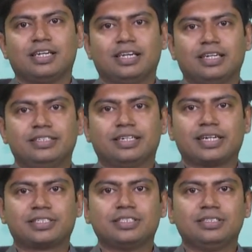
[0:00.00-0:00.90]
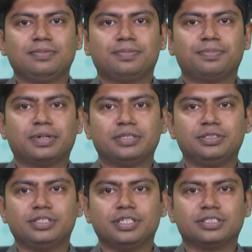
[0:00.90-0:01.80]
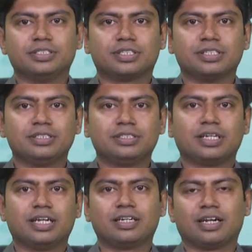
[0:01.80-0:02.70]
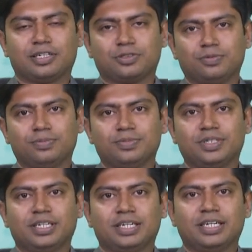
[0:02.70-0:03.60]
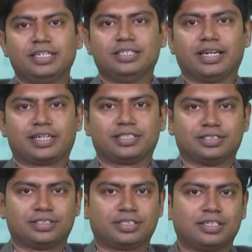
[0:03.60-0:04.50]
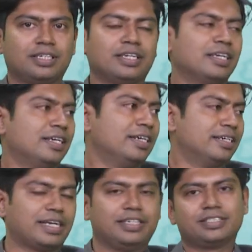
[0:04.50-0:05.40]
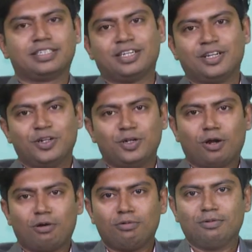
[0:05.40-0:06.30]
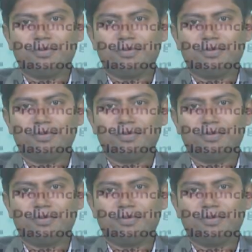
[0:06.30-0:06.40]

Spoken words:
interaction, pronunciation skills, and classroom interactions. Right. Now,